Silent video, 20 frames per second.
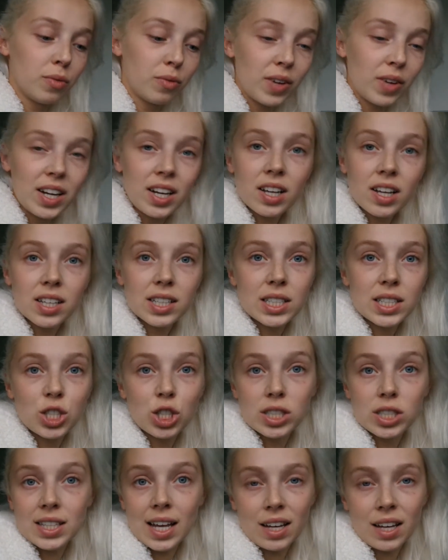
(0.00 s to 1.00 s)
fitness,
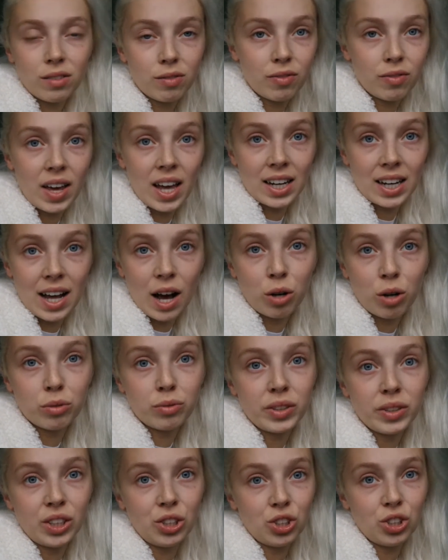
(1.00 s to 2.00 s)
just staying fit and
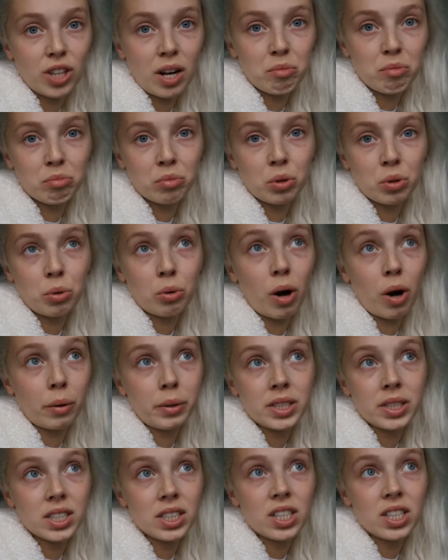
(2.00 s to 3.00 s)
healthy in general,
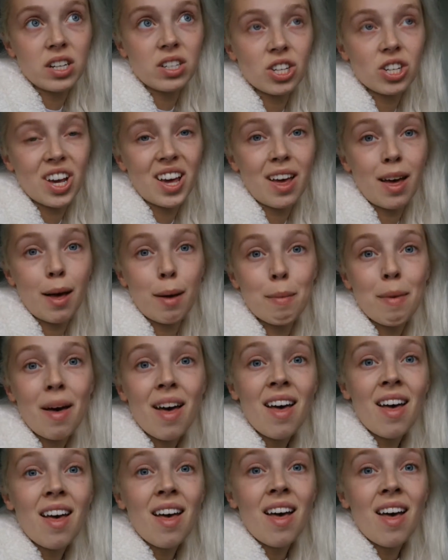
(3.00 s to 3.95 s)
going to the gym,